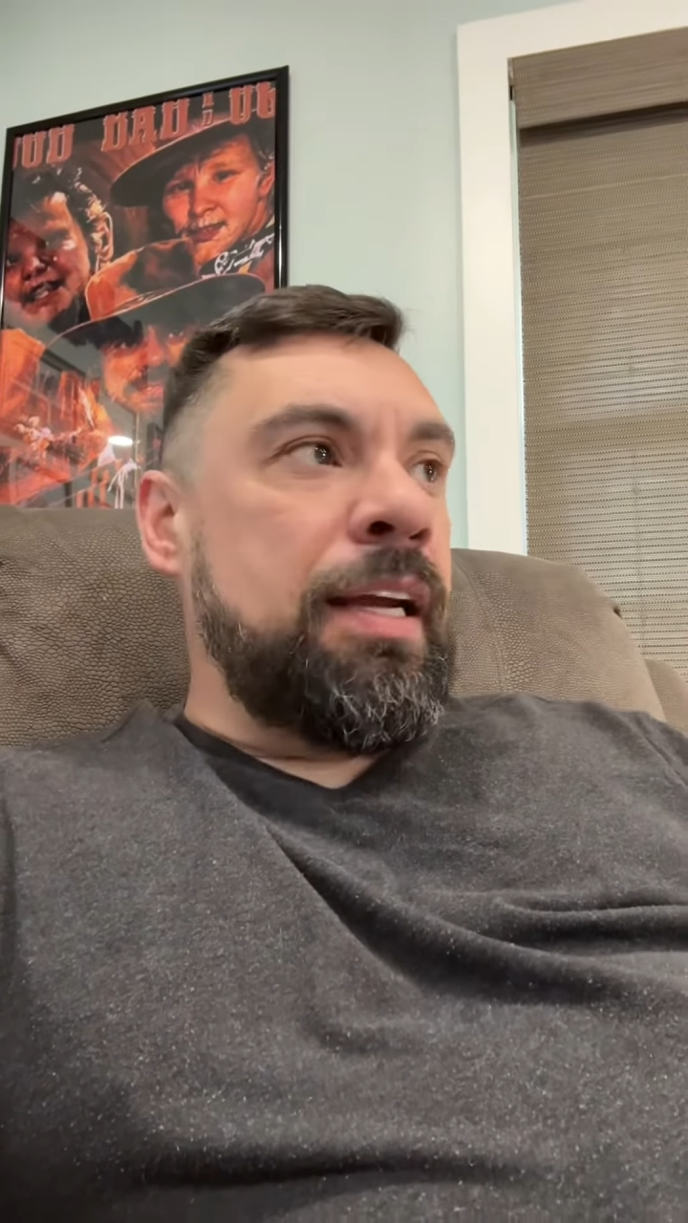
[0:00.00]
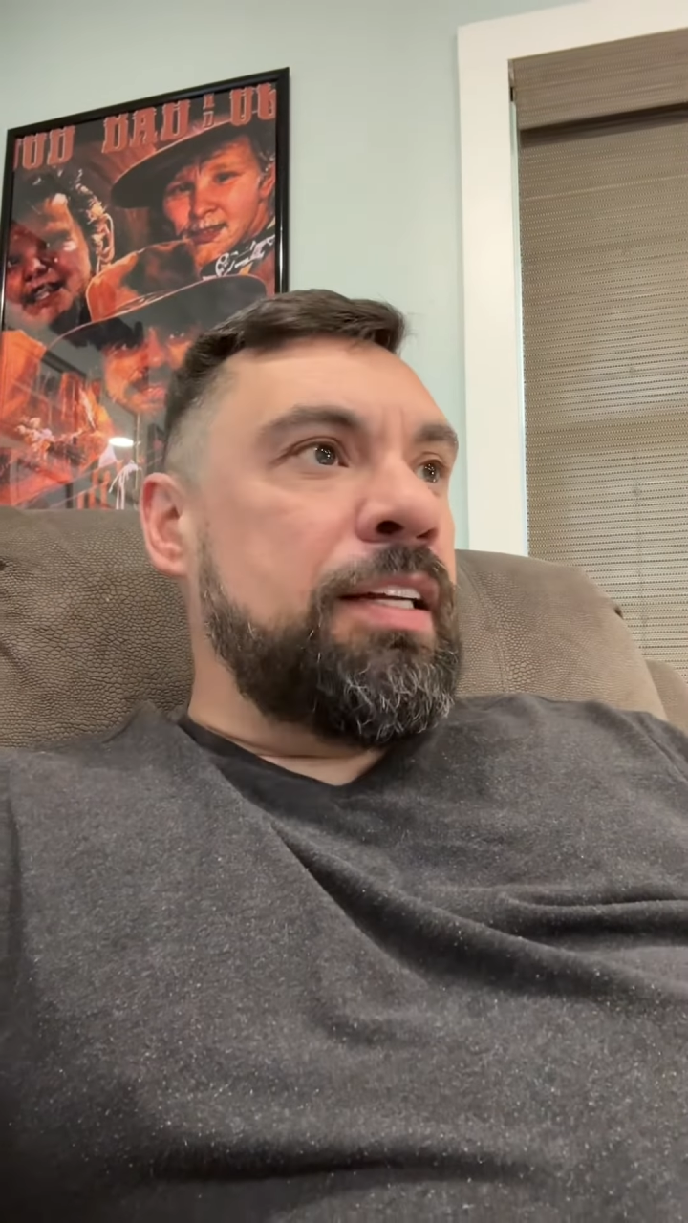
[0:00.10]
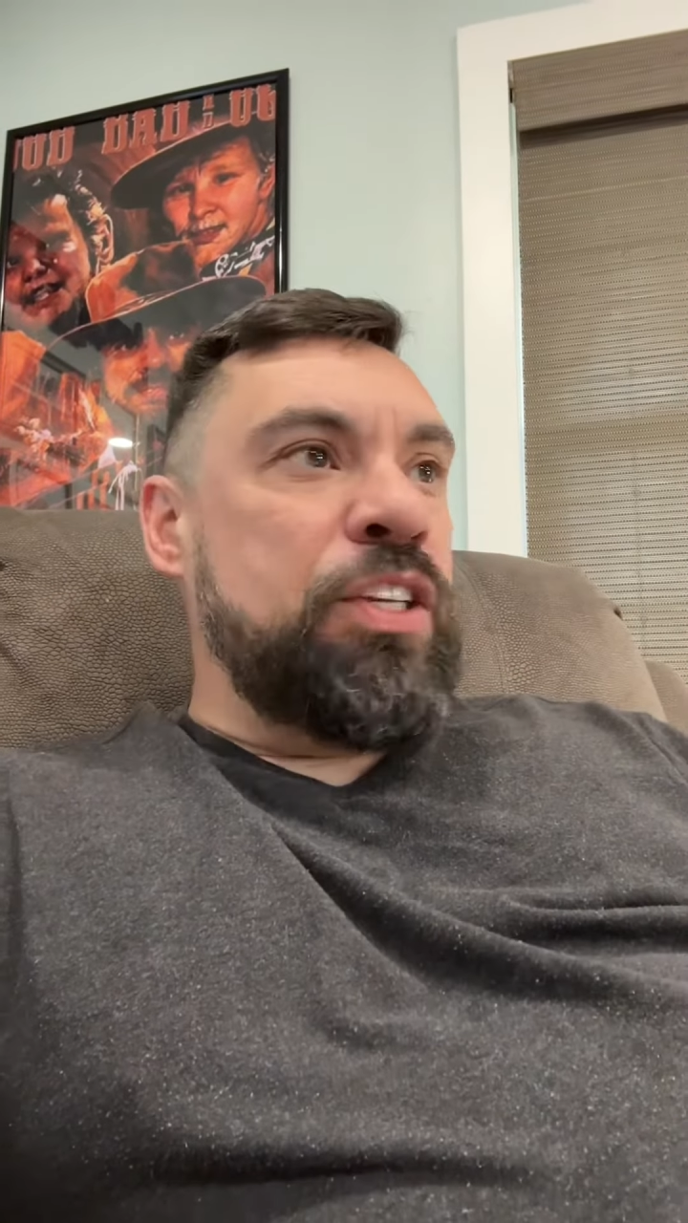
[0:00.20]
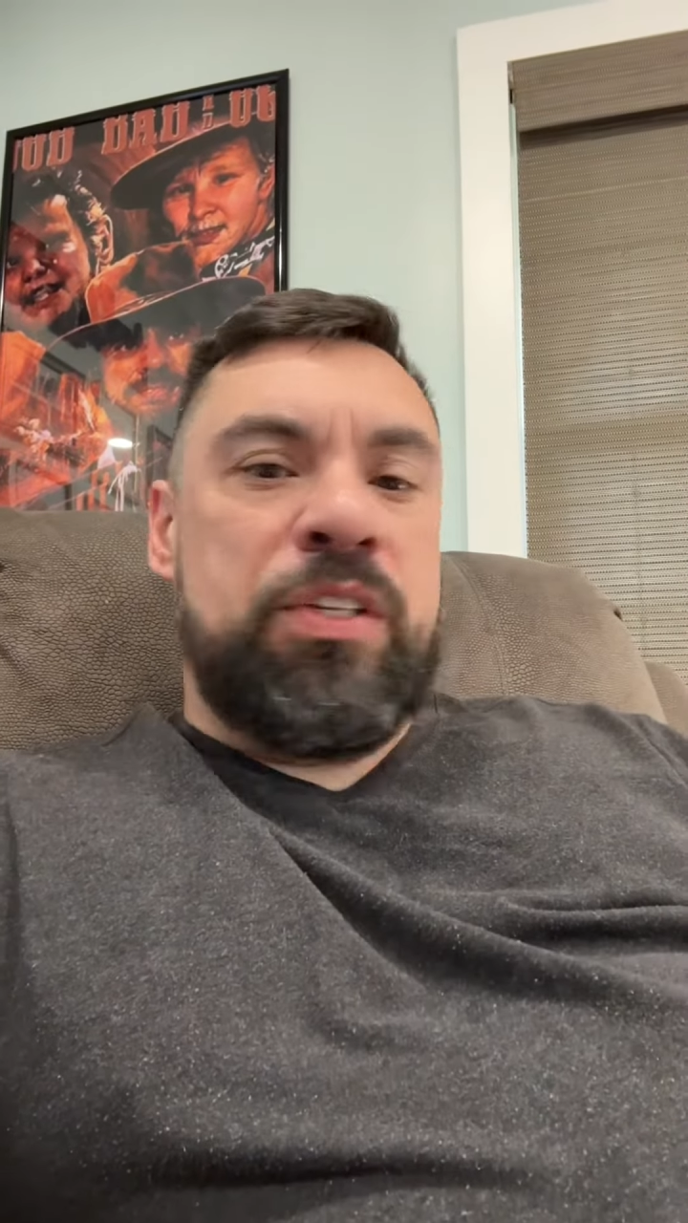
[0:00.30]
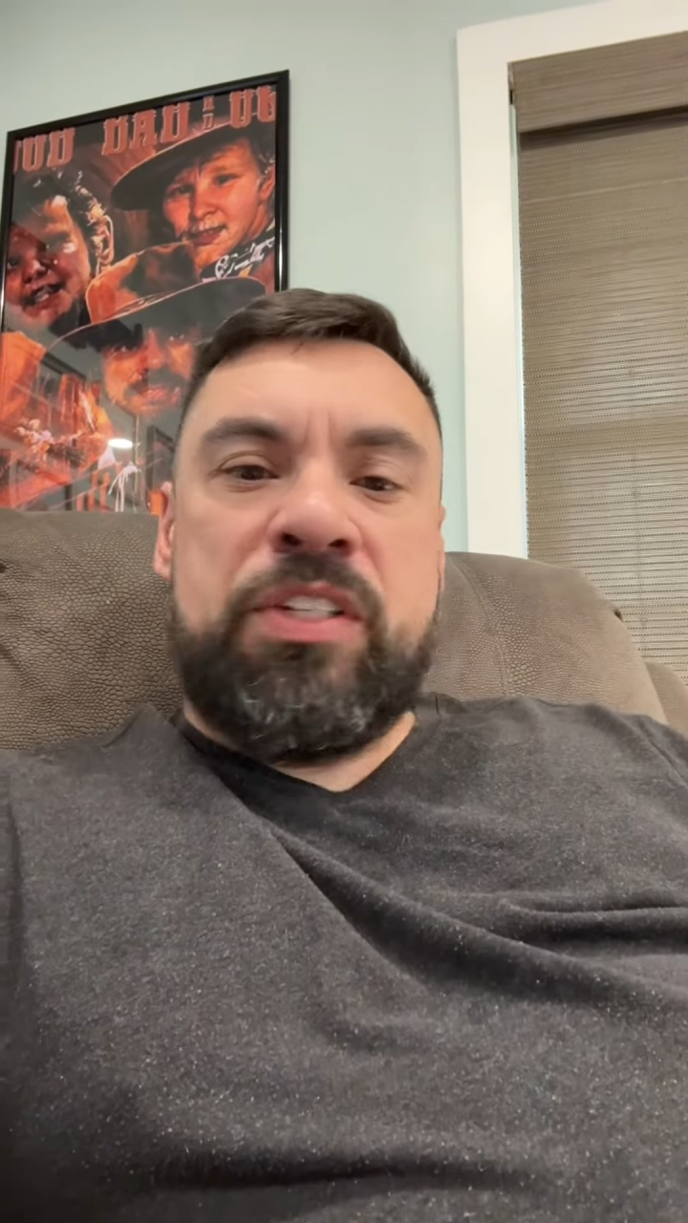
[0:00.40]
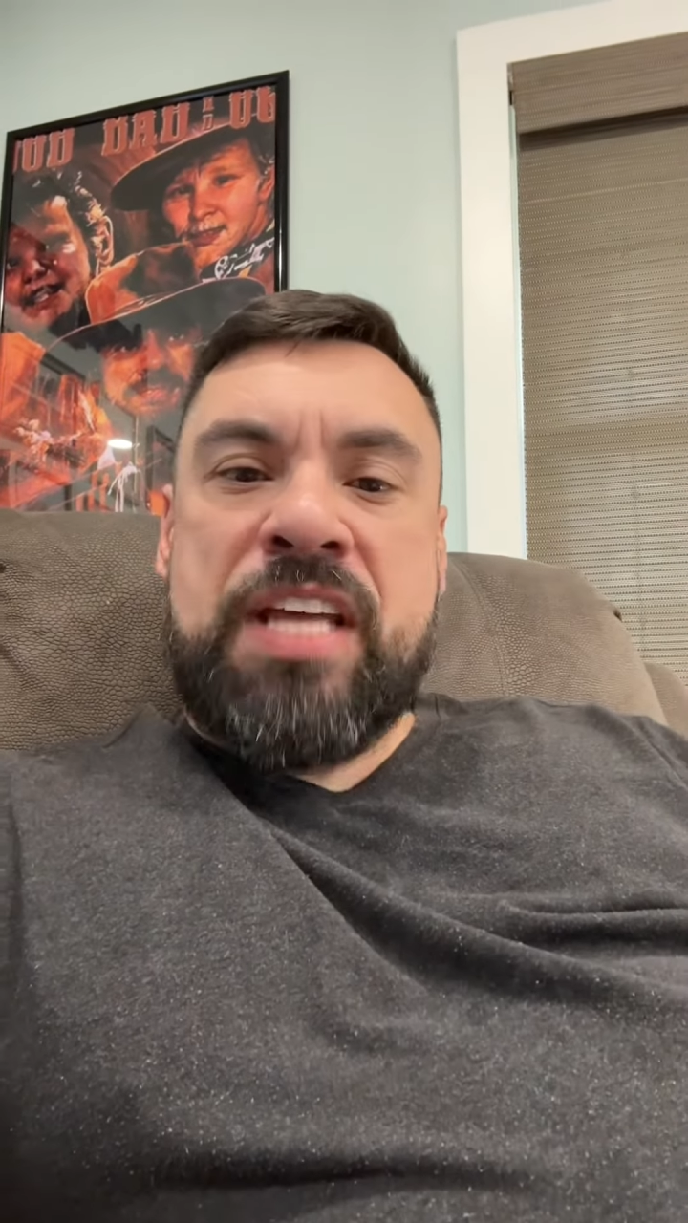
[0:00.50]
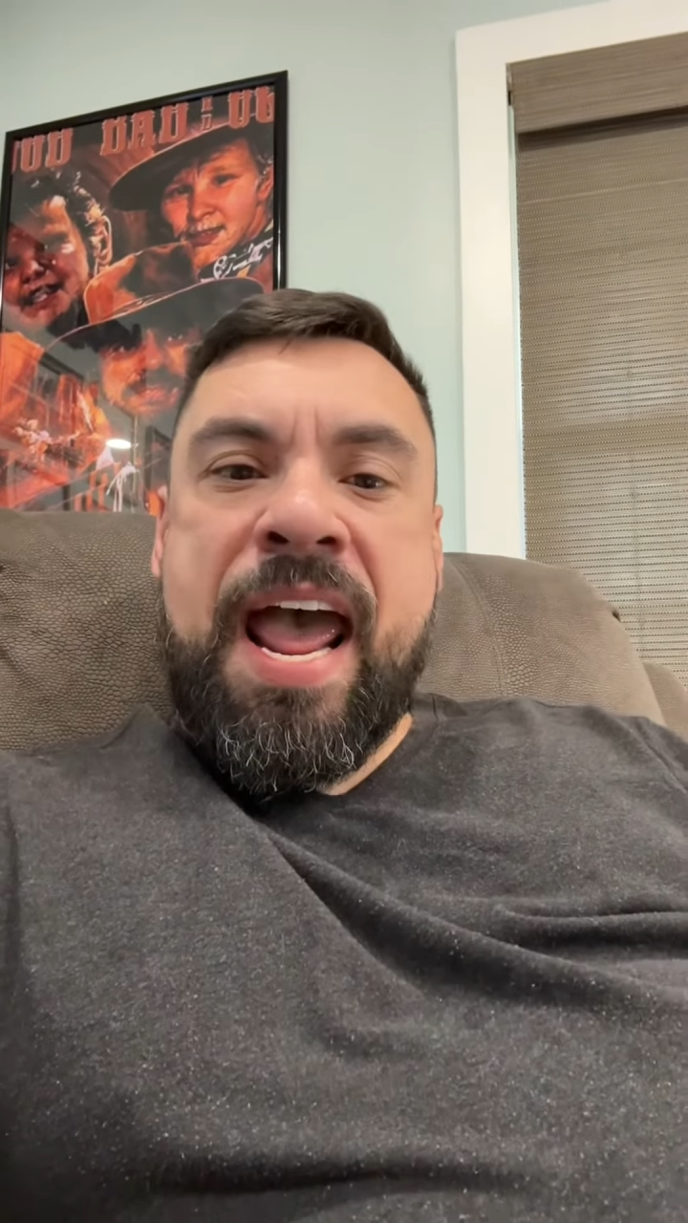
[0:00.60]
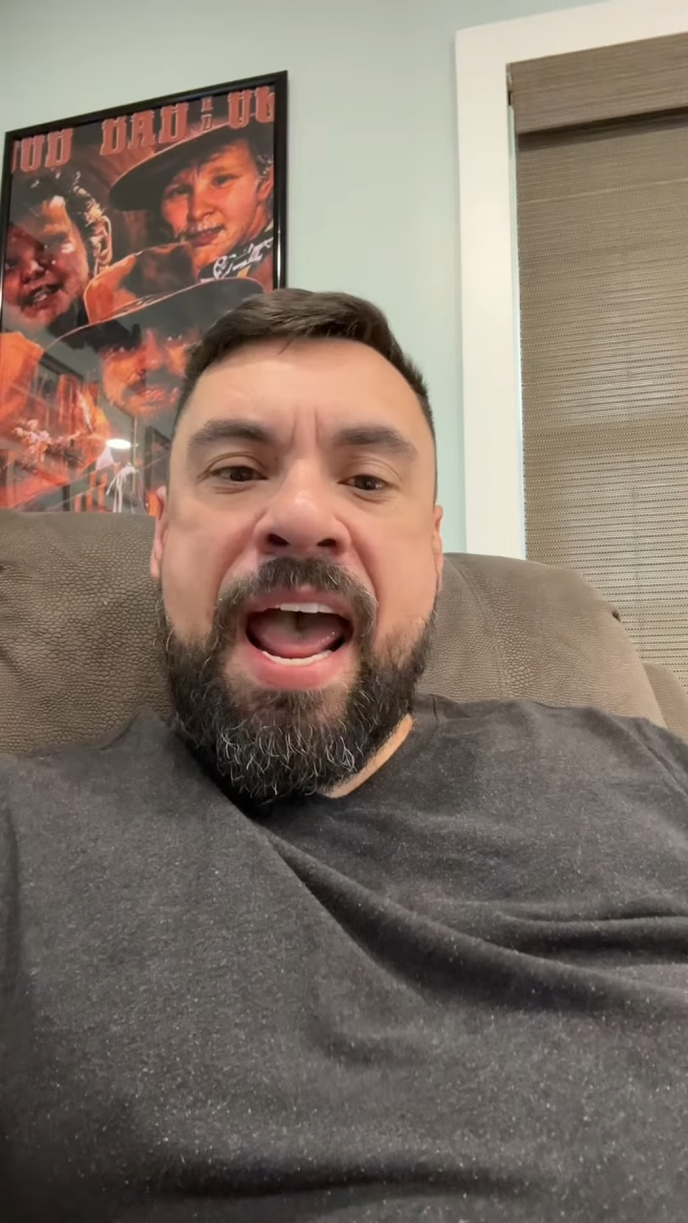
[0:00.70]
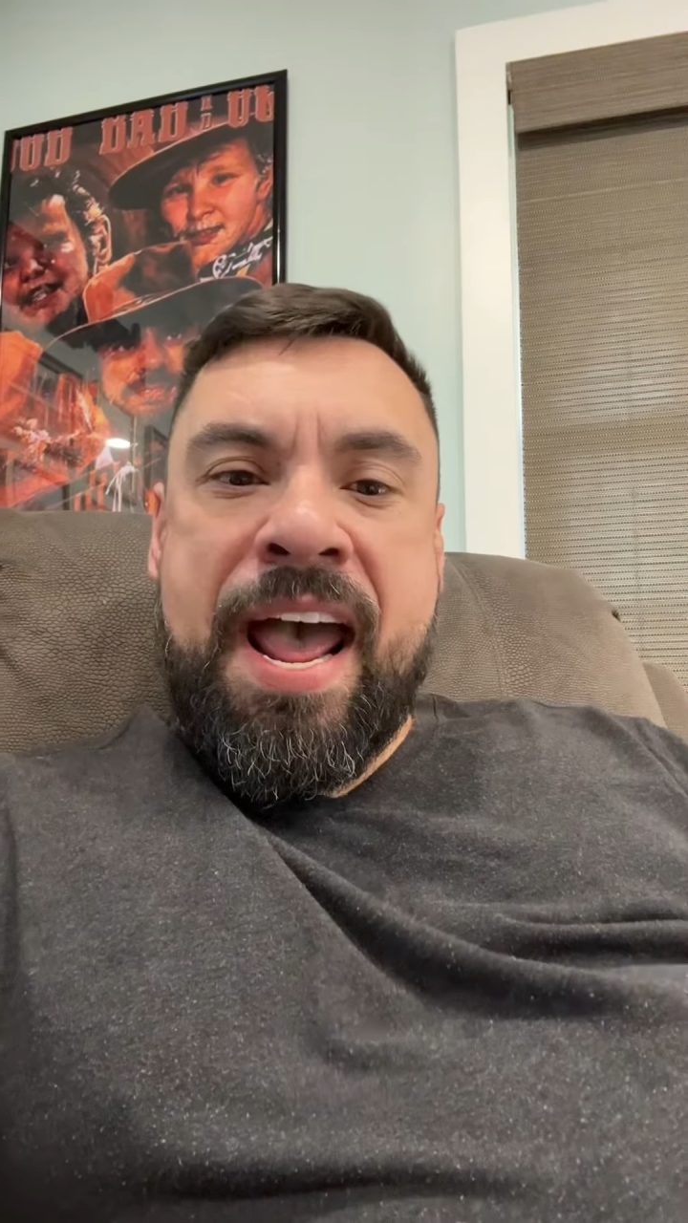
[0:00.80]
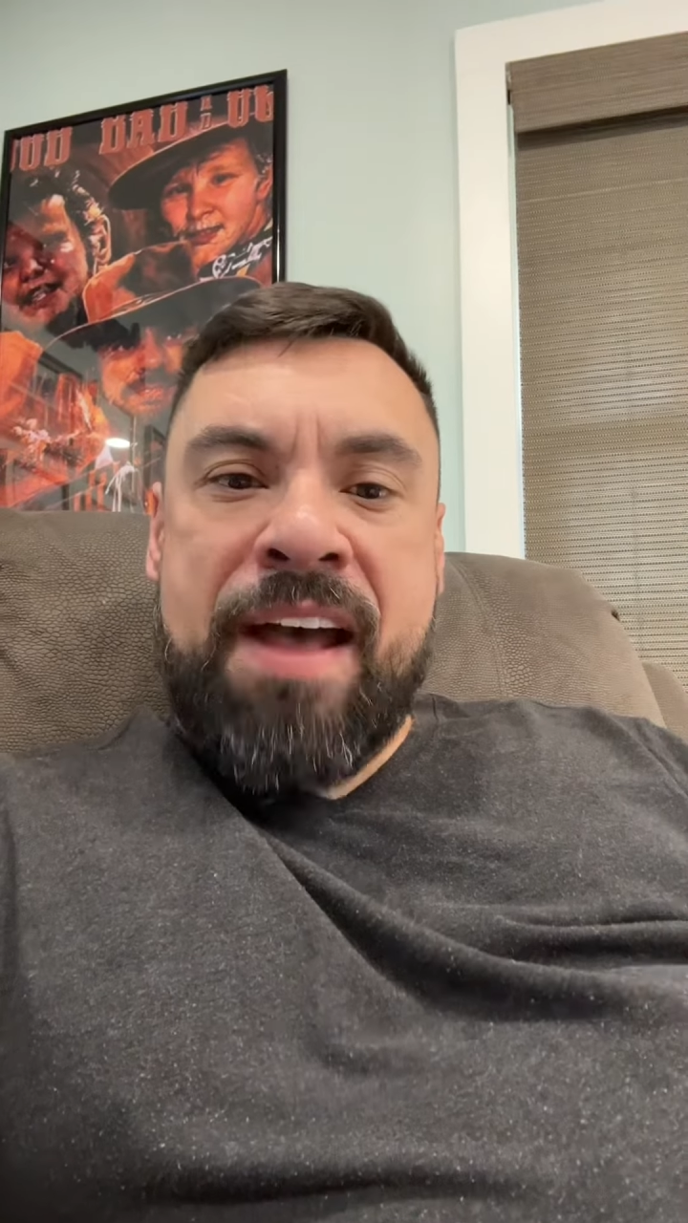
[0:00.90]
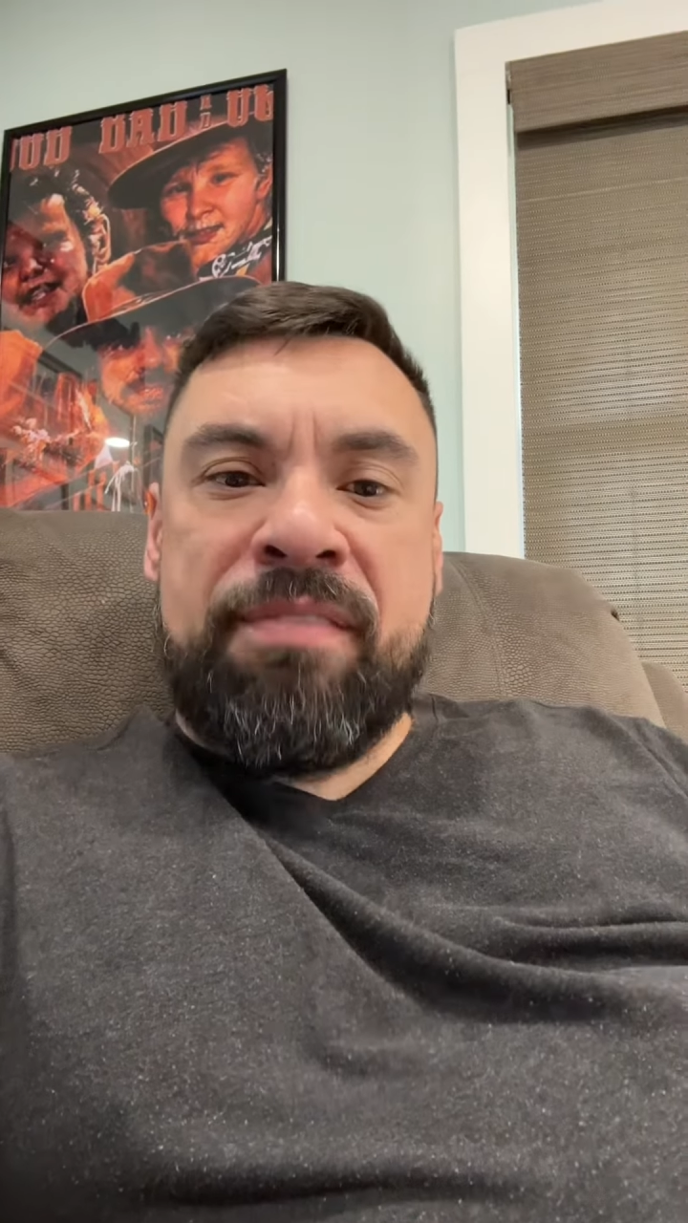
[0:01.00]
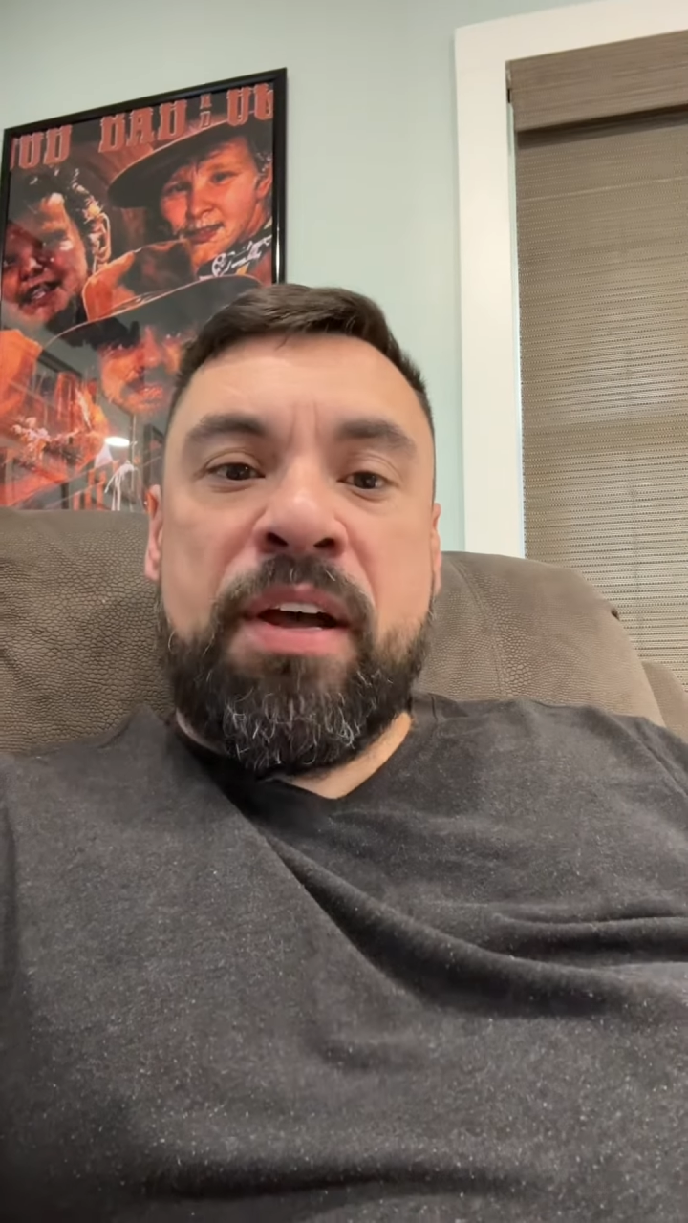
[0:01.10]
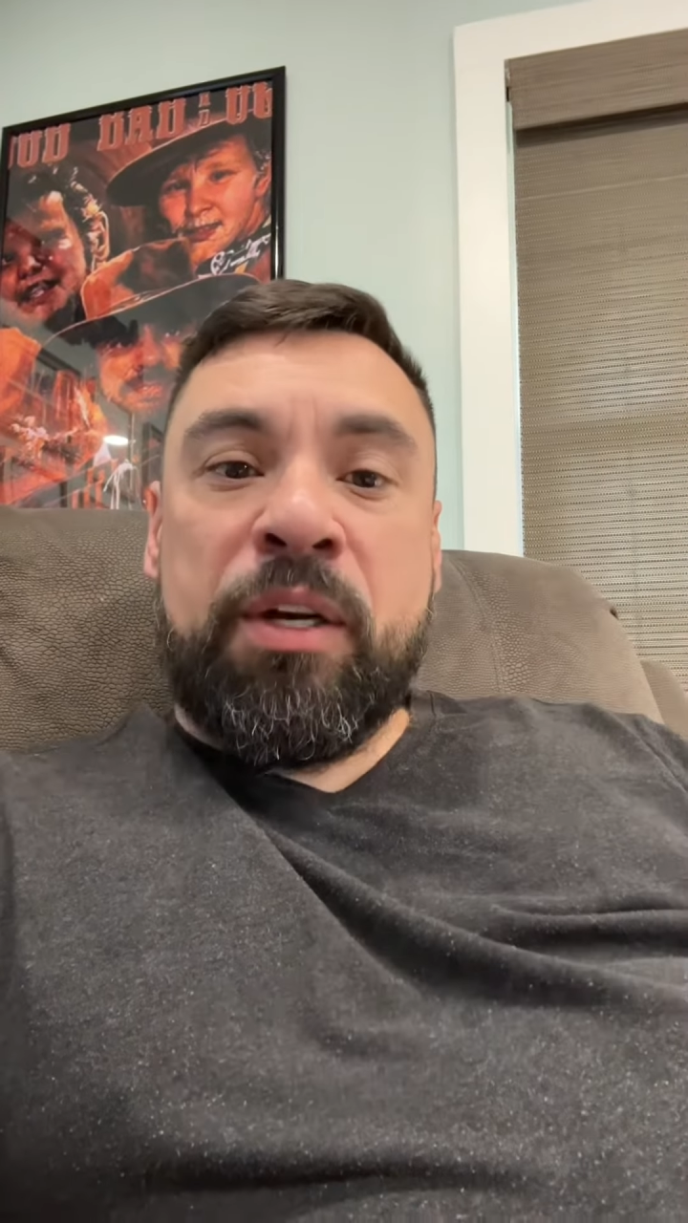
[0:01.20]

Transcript: to, to have